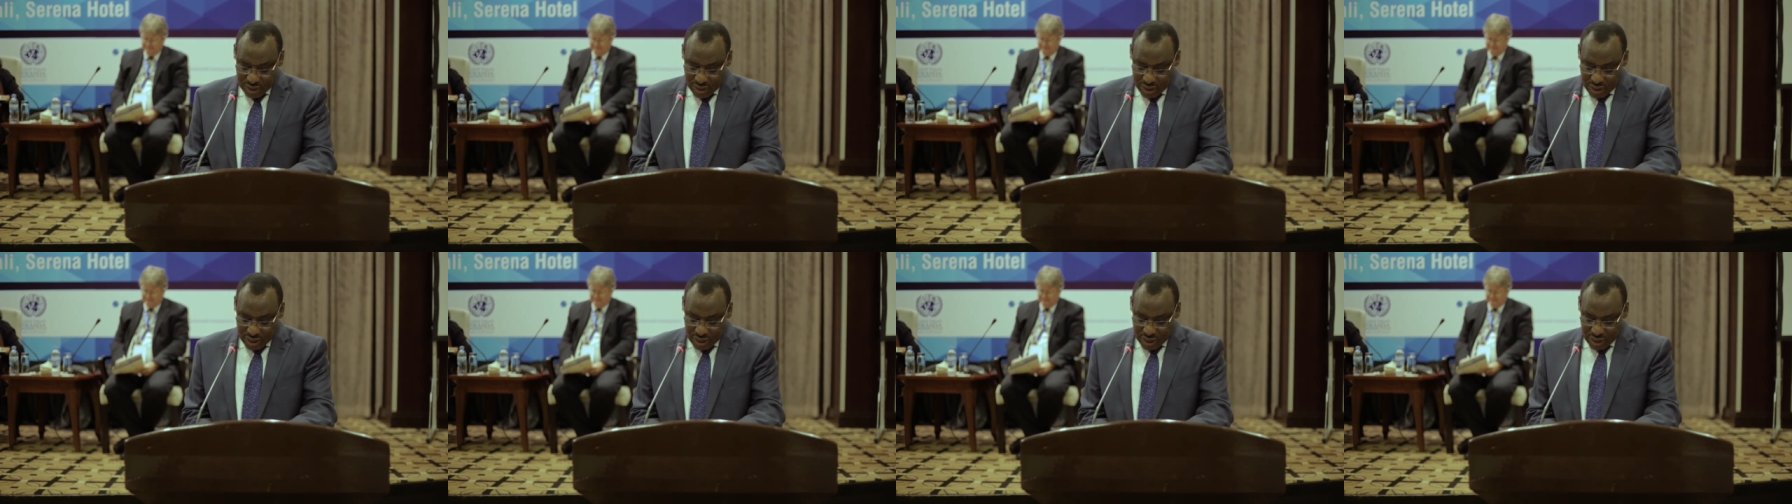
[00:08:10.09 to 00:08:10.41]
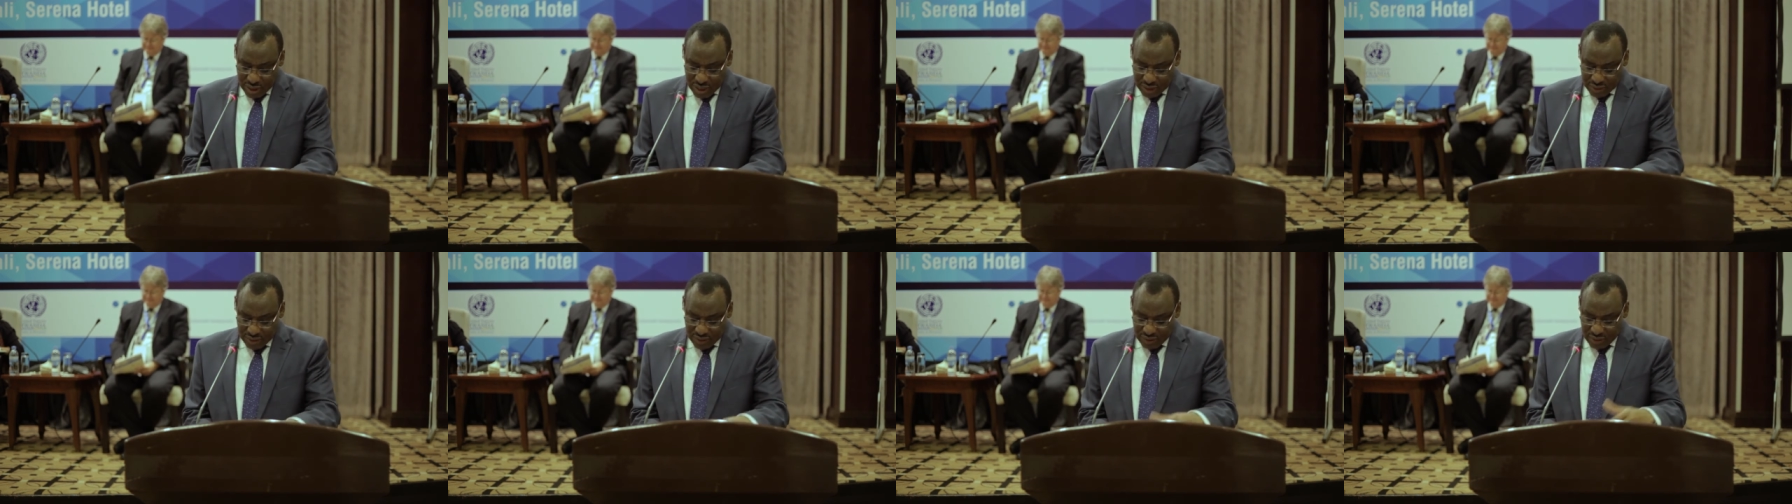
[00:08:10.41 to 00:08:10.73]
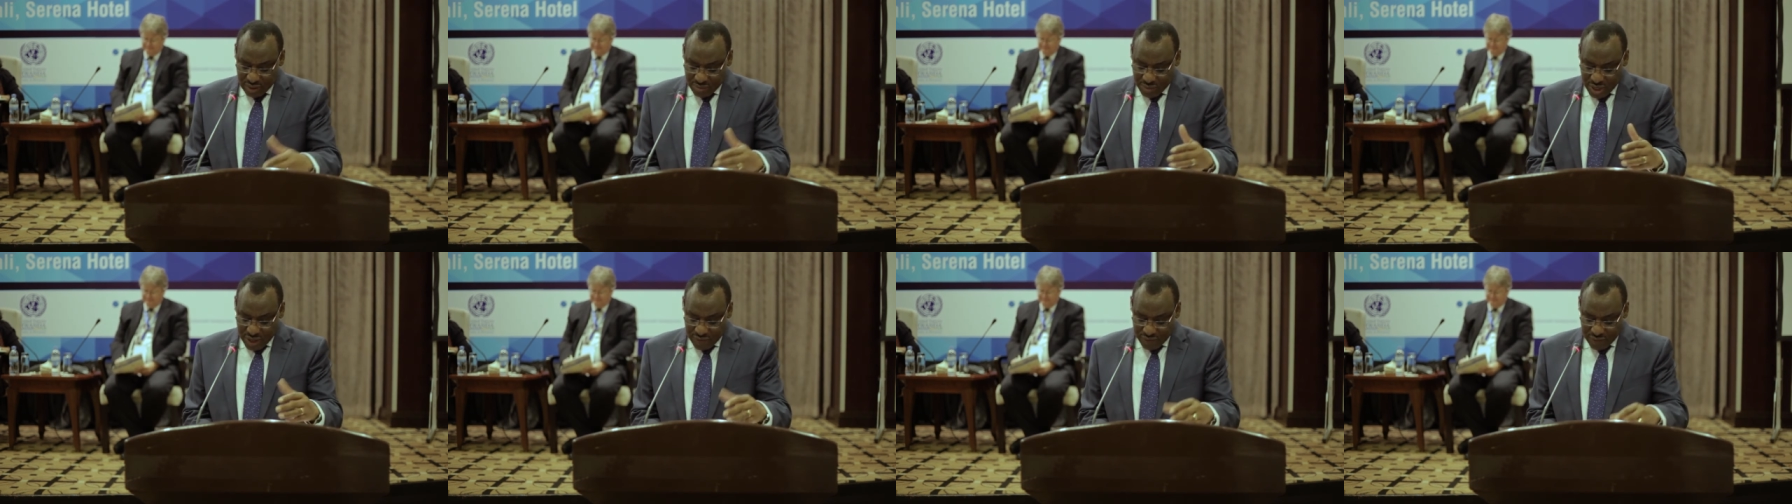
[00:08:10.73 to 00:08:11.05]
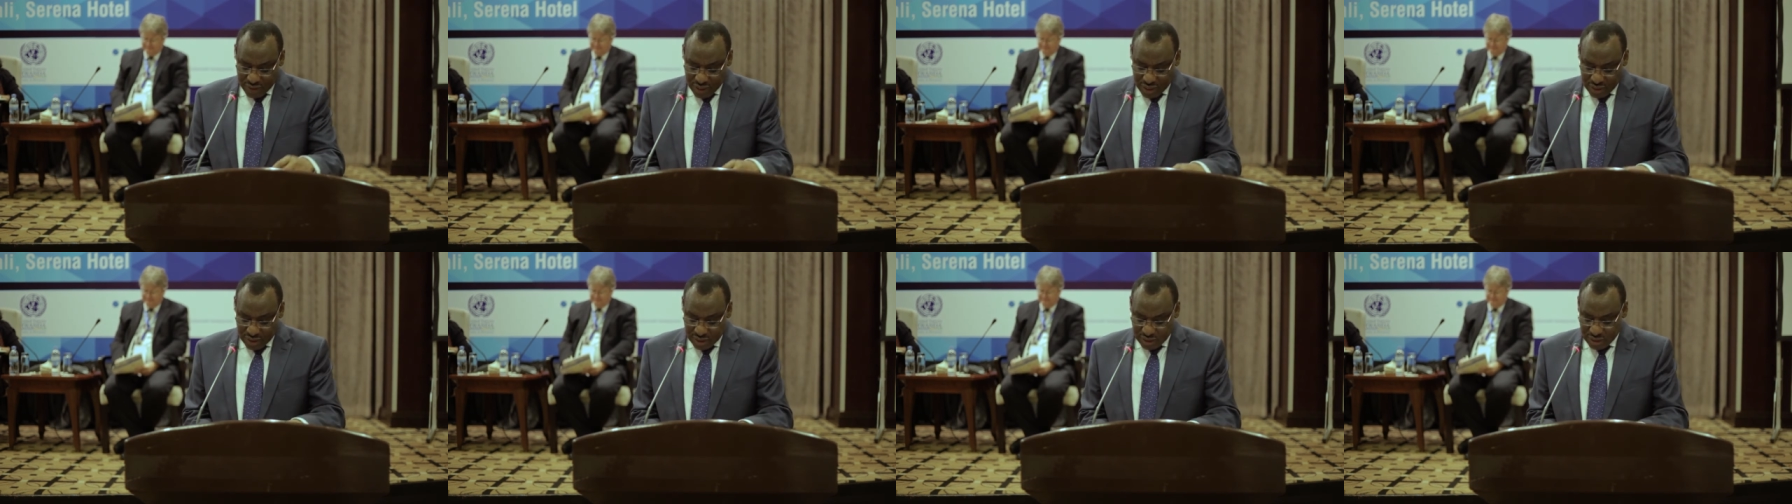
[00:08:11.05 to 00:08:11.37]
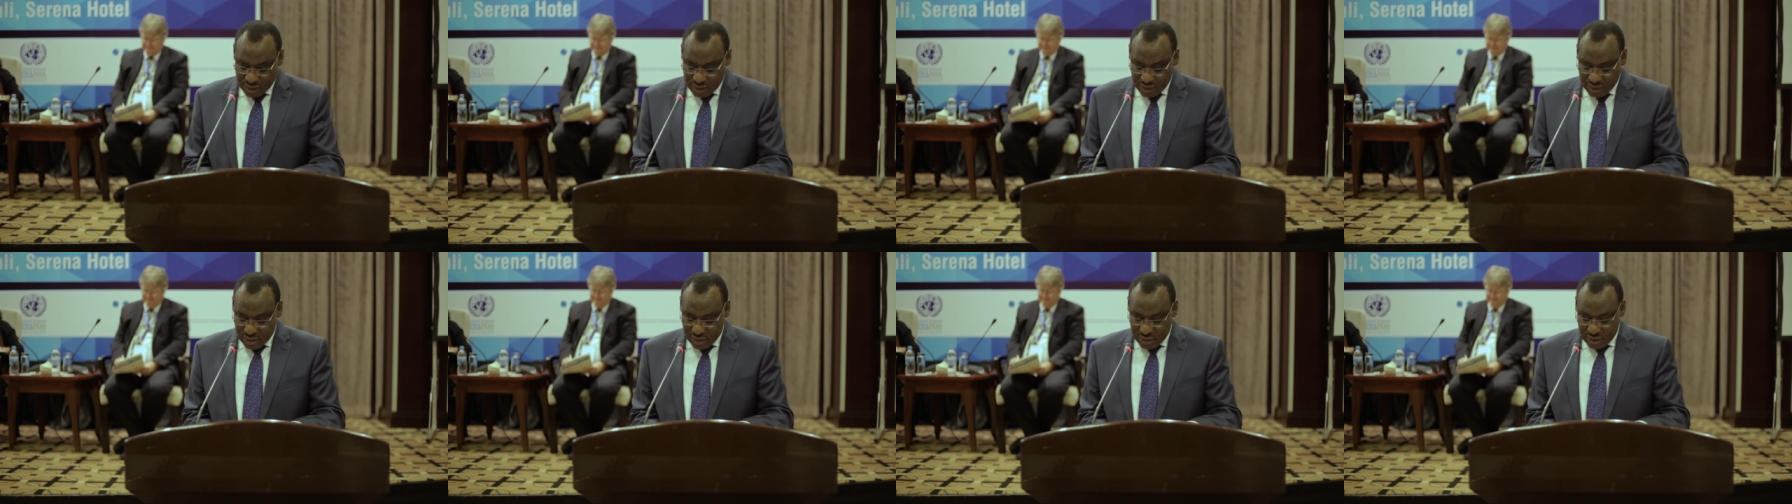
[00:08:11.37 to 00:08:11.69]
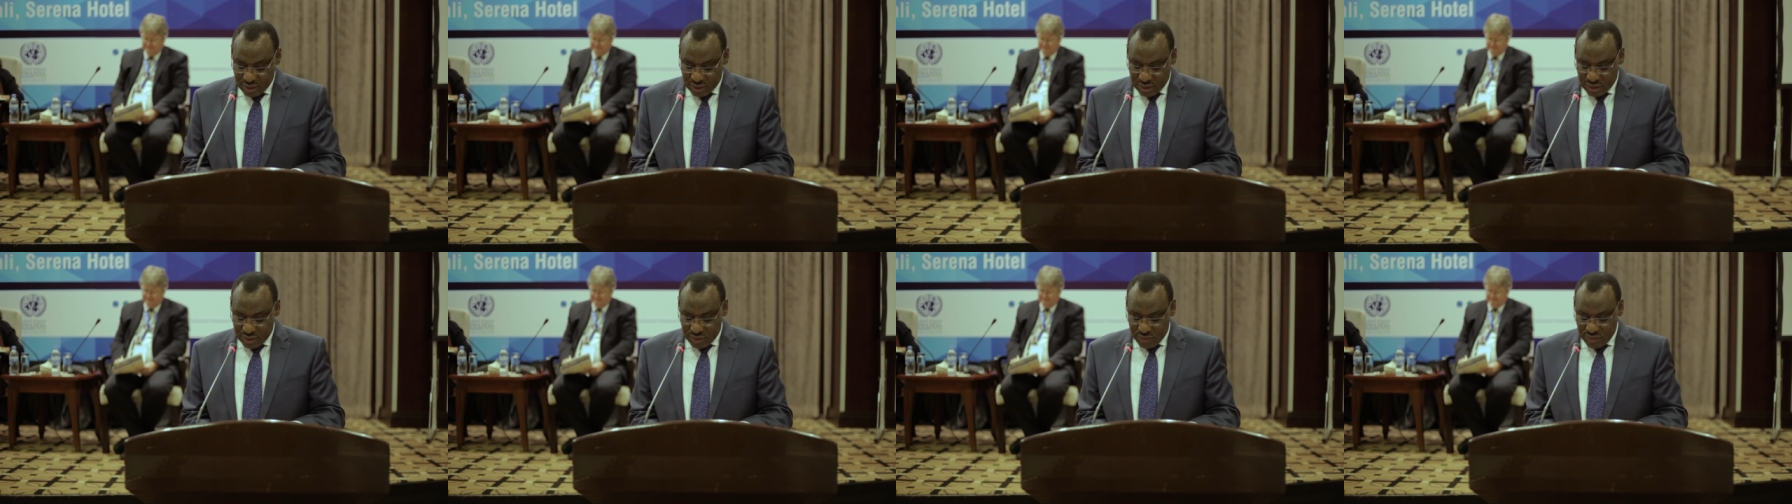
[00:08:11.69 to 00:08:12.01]
uh, at least above that,
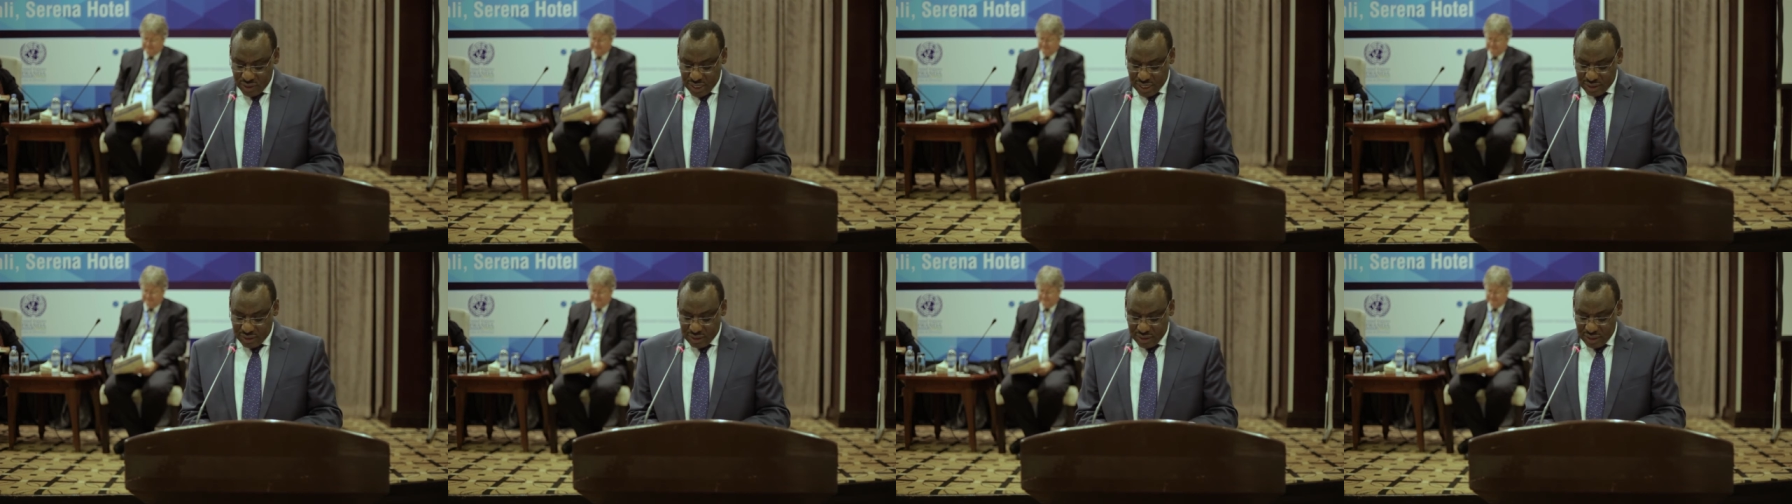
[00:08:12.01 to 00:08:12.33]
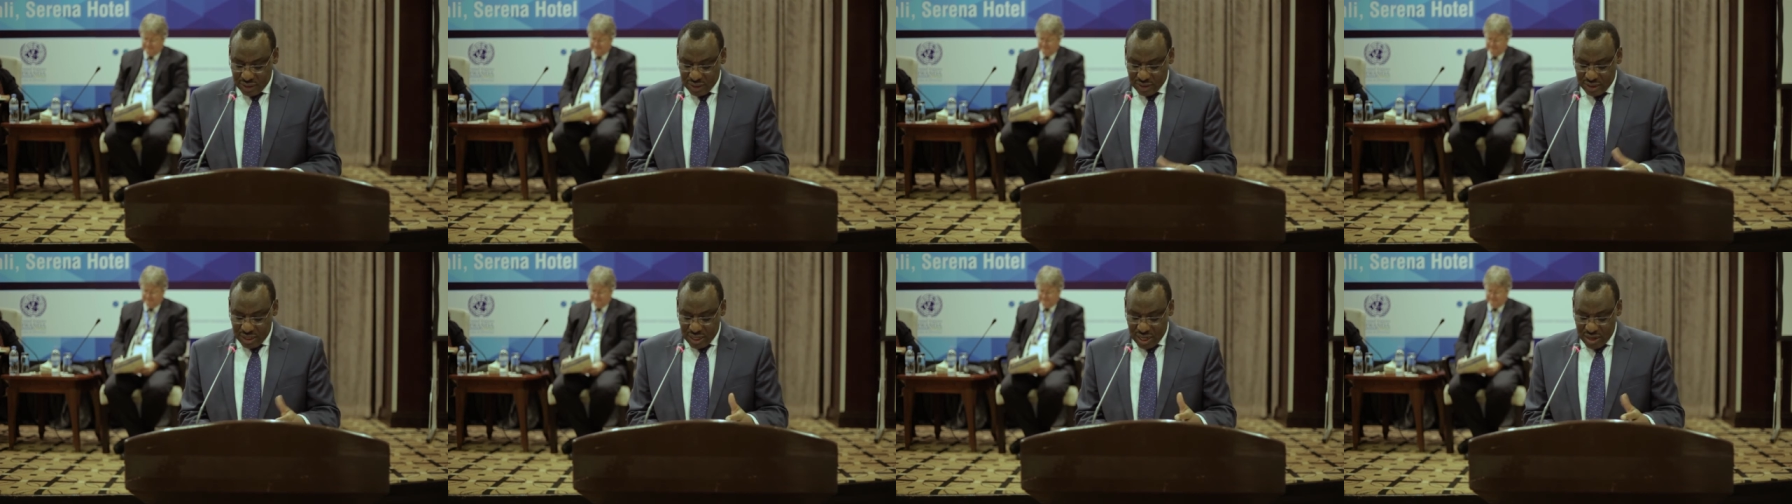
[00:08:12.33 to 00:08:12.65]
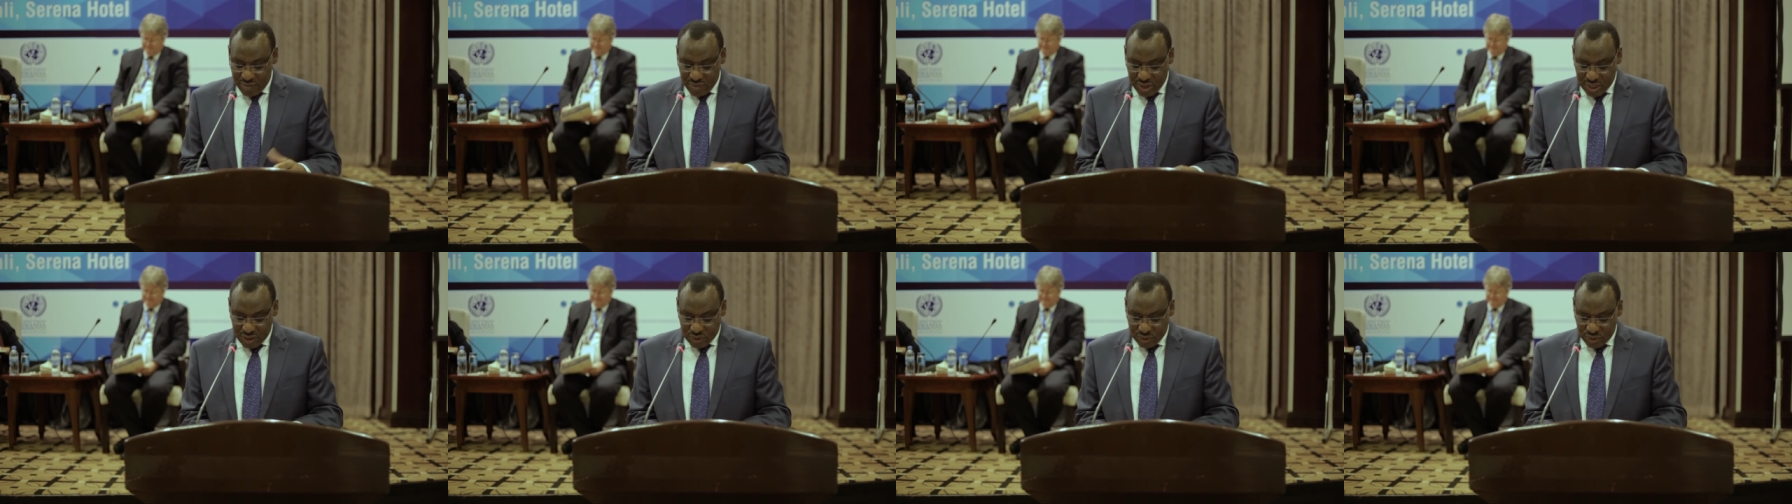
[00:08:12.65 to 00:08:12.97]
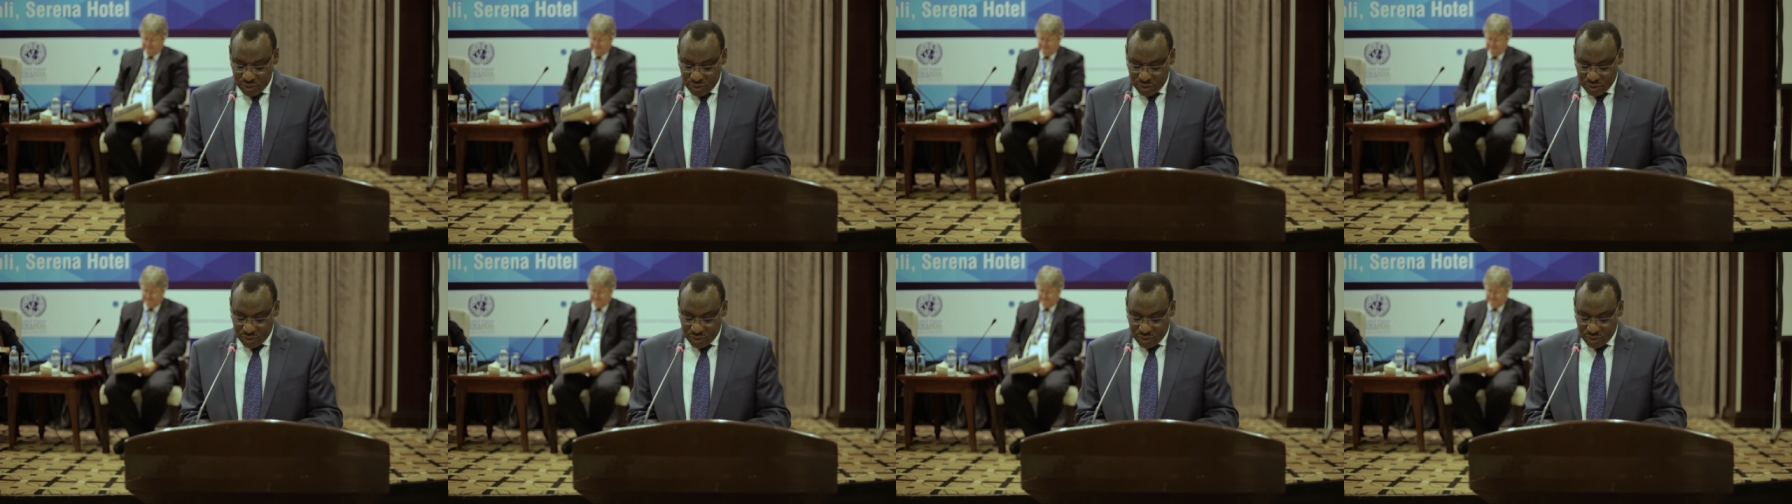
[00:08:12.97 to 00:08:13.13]
we are seeing the numbers